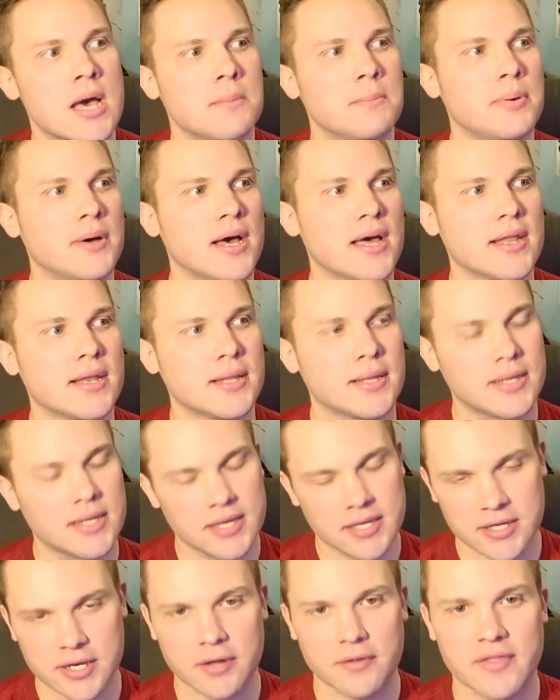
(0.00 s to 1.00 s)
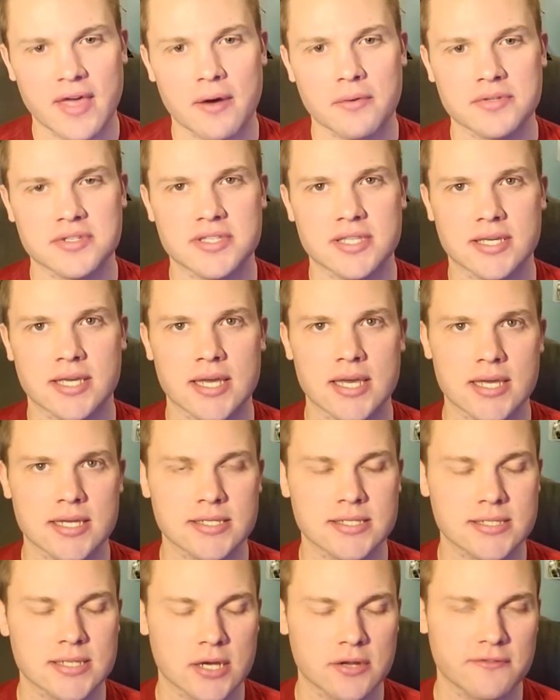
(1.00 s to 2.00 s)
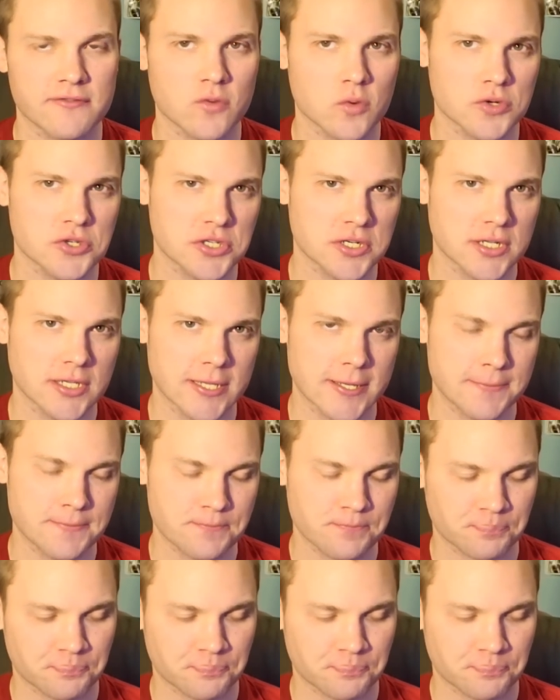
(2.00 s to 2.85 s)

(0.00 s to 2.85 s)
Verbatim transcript: But you know, that was the case, unfortunately.